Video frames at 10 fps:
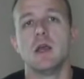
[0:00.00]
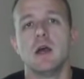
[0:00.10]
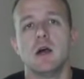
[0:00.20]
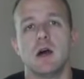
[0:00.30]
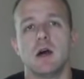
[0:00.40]

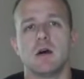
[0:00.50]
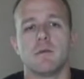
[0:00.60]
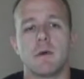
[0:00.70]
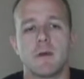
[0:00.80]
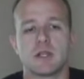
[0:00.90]
I'm
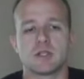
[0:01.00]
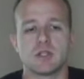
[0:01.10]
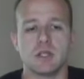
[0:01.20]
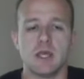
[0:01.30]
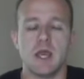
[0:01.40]
actually
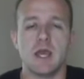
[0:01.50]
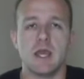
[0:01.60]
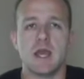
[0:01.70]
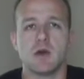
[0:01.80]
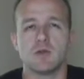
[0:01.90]
heading
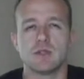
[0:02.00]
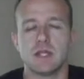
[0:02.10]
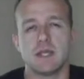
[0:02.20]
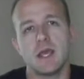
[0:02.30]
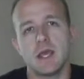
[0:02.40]
out
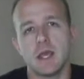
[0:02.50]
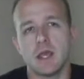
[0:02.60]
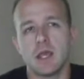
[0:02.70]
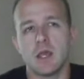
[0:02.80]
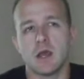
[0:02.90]
today
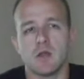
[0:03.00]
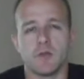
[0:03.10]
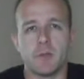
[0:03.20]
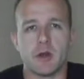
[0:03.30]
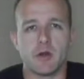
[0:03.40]
a
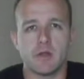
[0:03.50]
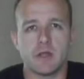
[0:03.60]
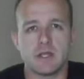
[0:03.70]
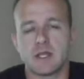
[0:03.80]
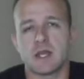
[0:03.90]
little bit
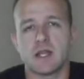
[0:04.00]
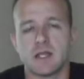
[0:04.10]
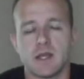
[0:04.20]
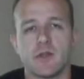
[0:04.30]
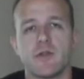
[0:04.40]
early to kind of
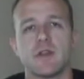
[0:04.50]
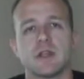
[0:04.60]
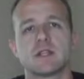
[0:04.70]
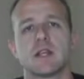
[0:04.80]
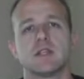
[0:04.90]
get other
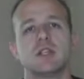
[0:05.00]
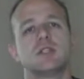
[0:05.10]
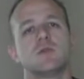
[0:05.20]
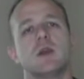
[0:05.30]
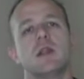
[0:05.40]
things kind of
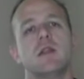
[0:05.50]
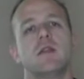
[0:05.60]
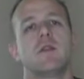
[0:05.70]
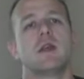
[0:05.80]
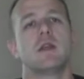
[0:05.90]
situated
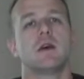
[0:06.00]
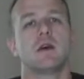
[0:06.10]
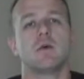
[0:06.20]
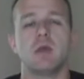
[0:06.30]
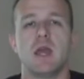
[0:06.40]
and then
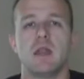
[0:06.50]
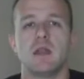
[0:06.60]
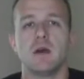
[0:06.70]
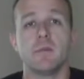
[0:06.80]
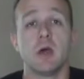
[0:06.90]
be heading
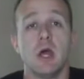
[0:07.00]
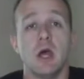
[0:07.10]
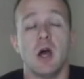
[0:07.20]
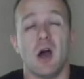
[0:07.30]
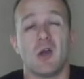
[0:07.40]
up
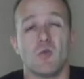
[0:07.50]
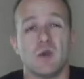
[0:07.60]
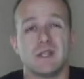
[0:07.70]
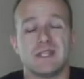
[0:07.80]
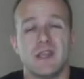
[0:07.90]
on
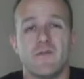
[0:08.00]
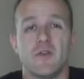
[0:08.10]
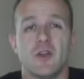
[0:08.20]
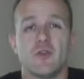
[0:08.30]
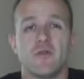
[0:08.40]
Wednesday for
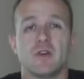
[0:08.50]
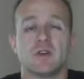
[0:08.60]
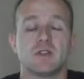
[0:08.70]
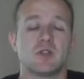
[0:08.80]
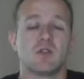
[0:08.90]
Nova.
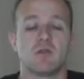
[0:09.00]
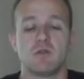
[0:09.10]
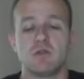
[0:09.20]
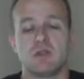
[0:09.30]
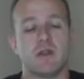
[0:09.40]
So
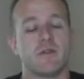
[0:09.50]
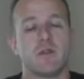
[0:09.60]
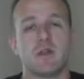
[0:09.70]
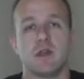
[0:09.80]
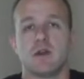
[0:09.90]

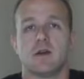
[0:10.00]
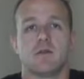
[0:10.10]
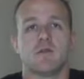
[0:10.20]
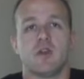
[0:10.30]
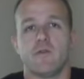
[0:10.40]
definitely
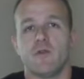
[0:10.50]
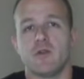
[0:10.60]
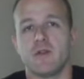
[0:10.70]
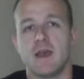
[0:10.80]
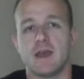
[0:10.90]
looking
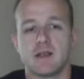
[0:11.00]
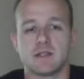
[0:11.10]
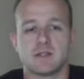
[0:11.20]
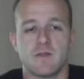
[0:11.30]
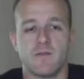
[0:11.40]
forward to that
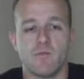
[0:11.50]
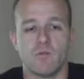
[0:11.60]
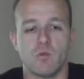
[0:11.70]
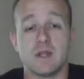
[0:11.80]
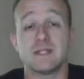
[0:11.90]
because
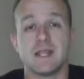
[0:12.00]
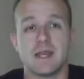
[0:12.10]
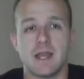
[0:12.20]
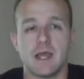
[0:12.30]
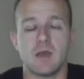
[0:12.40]
Wednesday
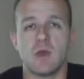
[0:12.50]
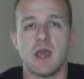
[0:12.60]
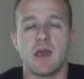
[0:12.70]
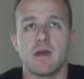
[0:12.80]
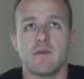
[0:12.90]
night we
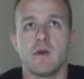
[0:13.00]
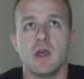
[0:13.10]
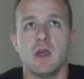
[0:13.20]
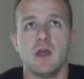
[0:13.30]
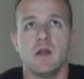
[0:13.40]
have
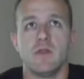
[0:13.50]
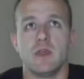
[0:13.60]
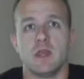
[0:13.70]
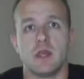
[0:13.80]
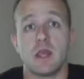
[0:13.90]

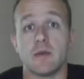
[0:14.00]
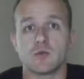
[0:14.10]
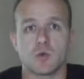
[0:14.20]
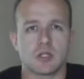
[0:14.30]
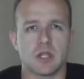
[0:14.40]
the
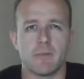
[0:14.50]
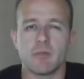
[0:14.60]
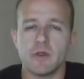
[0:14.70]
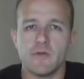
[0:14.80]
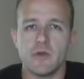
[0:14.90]
Games
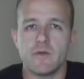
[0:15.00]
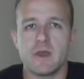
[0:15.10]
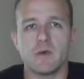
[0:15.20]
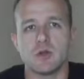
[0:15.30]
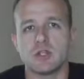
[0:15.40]
Workshop preview
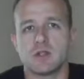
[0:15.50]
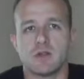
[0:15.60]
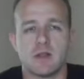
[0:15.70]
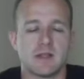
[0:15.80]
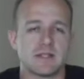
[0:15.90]
event, which
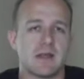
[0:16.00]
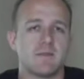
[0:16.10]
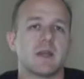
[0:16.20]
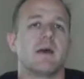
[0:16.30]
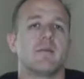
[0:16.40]
at the same
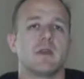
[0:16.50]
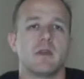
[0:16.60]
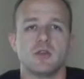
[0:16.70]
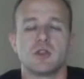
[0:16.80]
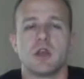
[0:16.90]
time
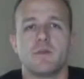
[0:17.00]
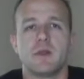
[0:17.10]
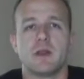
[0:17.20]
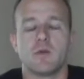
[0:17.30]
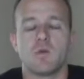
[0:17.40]
they usually
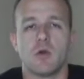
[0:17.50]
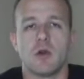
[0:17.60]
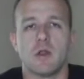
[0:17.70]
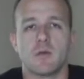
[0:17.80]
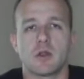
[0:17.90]
update a
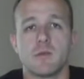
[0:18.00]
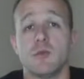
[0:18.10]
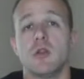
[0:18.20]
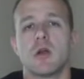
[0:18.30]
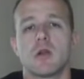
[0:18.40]
Warhammer
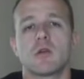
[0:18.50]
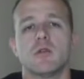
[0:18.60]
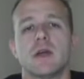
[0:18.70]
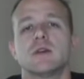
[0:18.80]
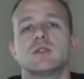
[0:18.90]
community article now.